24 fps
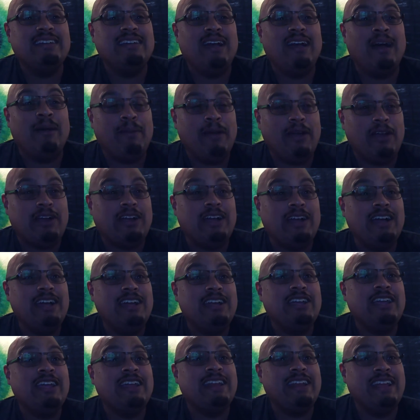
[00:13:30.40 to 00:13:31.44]
America,
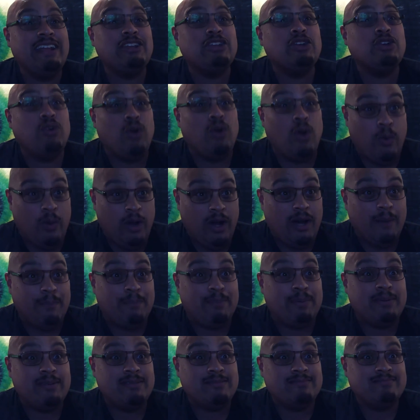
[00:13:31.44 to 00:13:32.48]
you need to grow up.
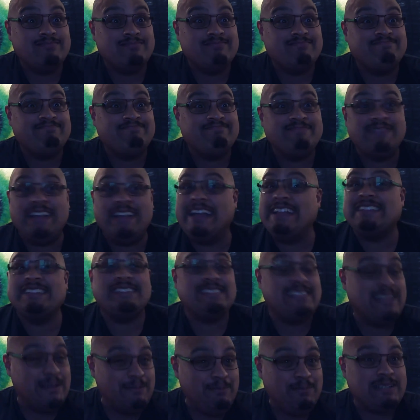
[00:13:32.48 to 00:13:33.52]
It's
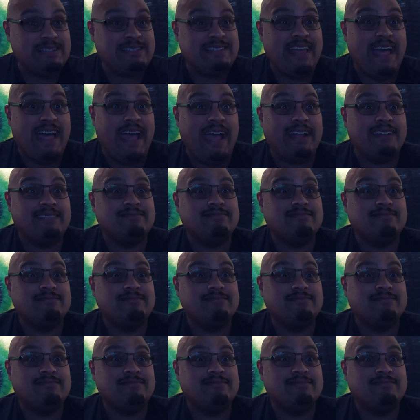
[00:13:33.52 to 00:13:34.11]
simple as that.